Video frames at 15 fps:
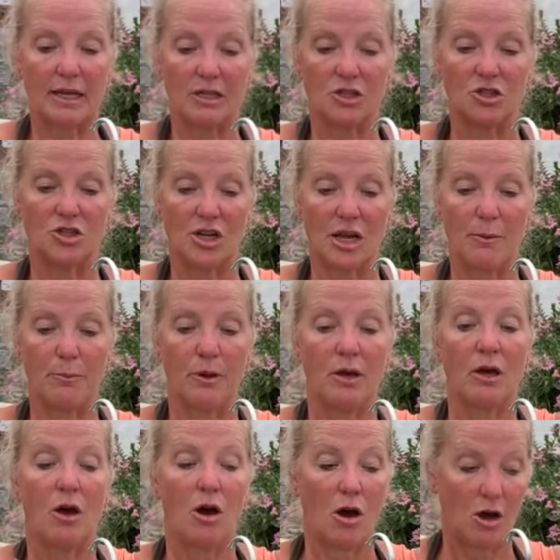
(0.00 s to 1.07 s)
into shape
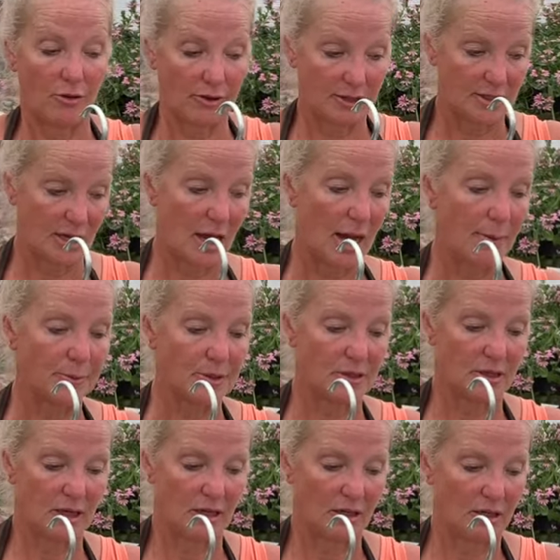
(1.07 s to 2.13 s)
on the tops
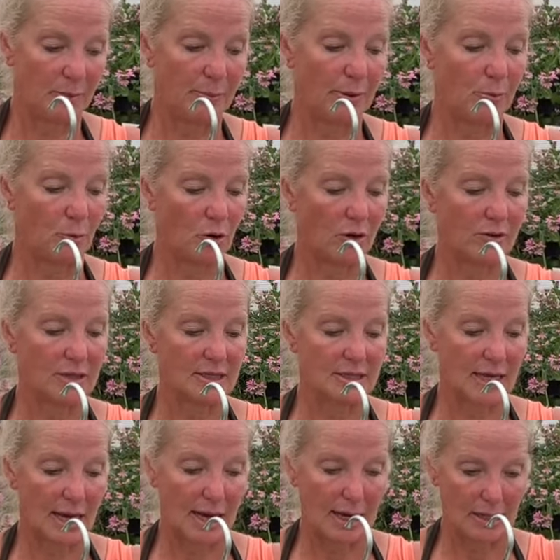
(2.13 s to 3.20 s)
and a little bit more on the
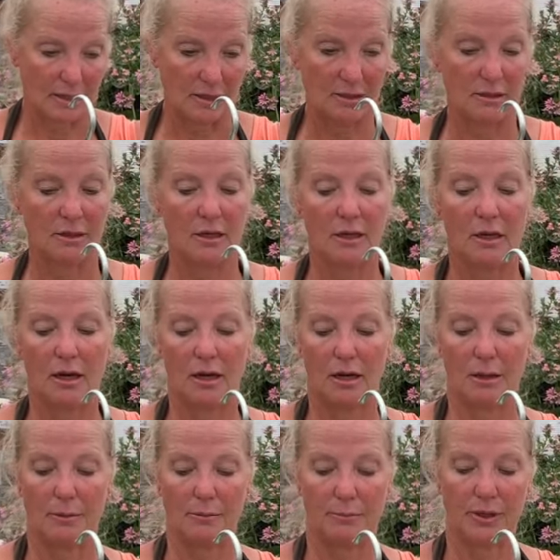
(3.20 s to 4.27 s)
side.
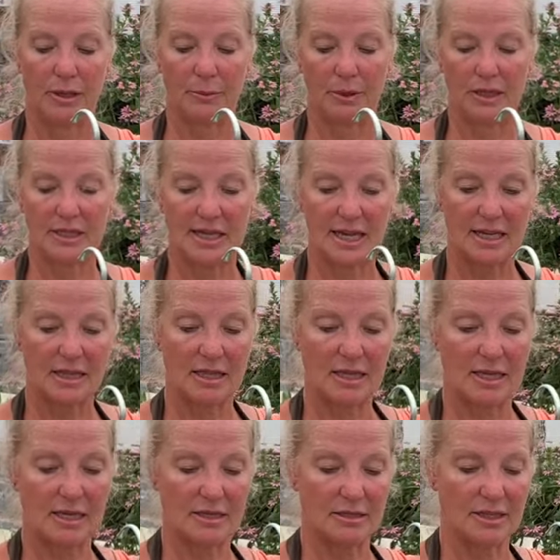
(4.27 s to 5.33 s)
But I'm going to take
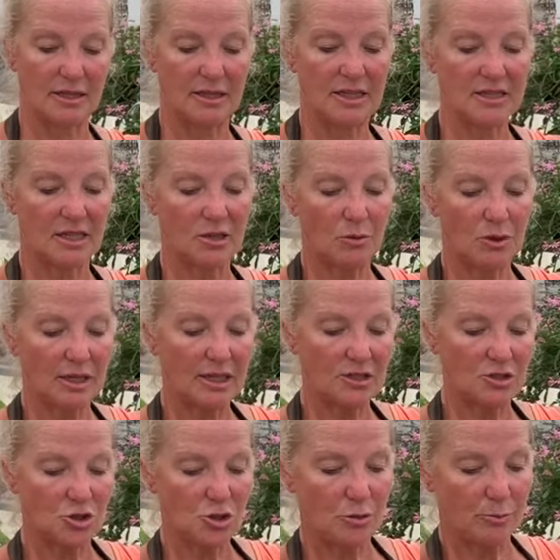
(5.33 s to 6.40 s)
these. Now these I don't want to get
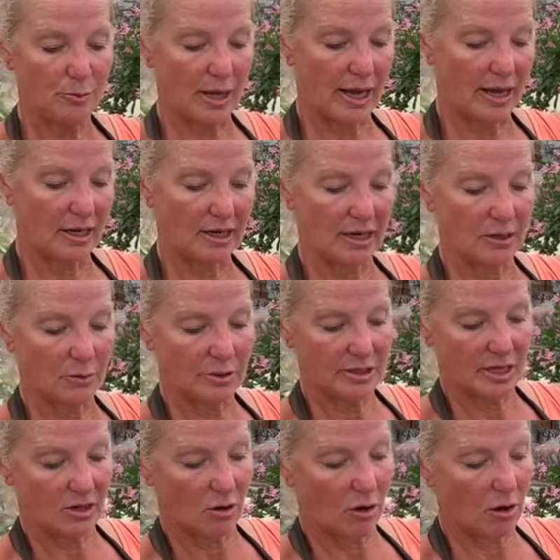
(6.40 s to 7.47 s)
too bad. I don't want to
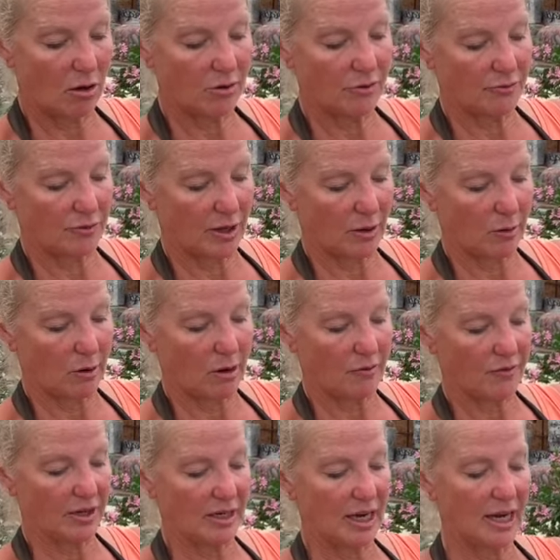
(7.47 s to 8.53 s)
take all the flower off.
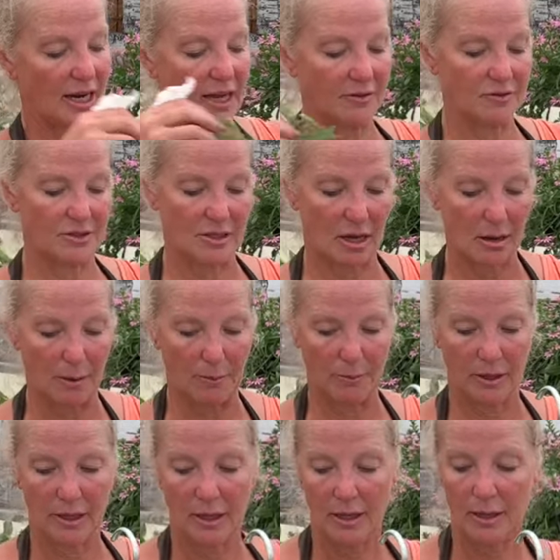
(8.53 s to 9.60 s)
I got to have some.
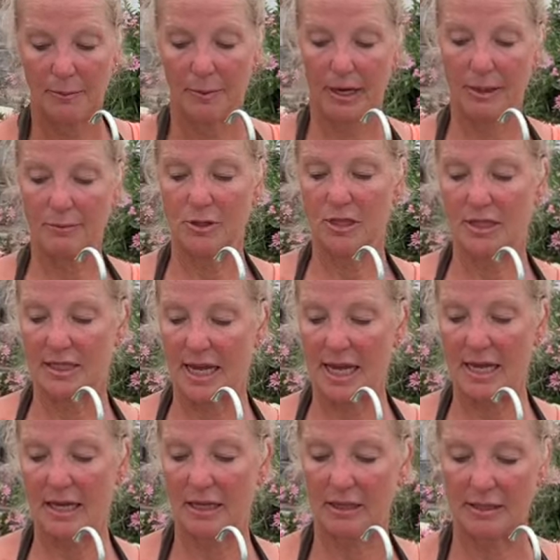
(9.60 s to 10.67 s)
But I'm just
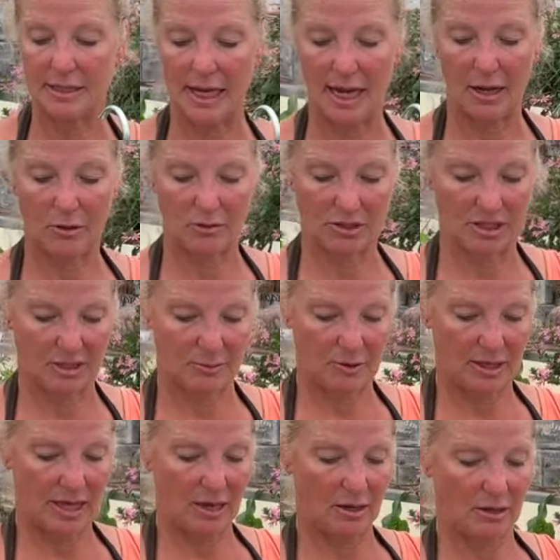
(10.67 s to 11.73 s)
taking down some of
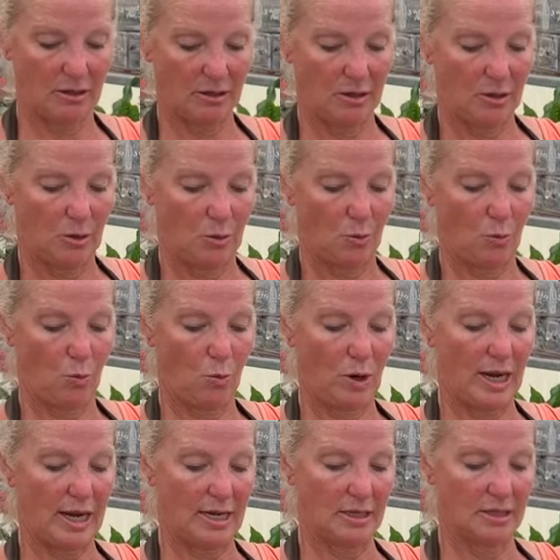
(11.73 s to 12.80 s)
that
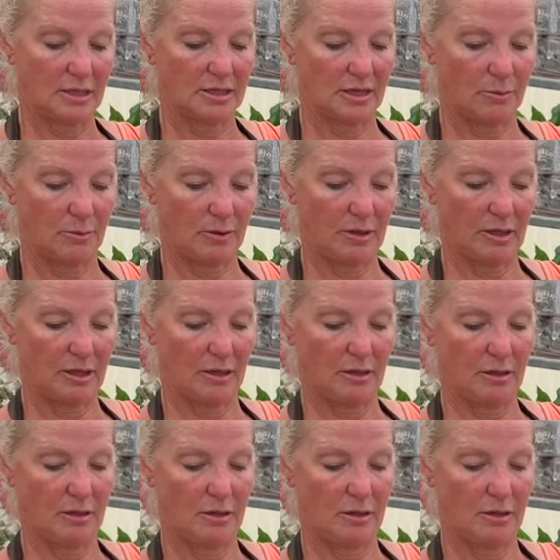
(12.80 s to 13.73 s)
weight, some of the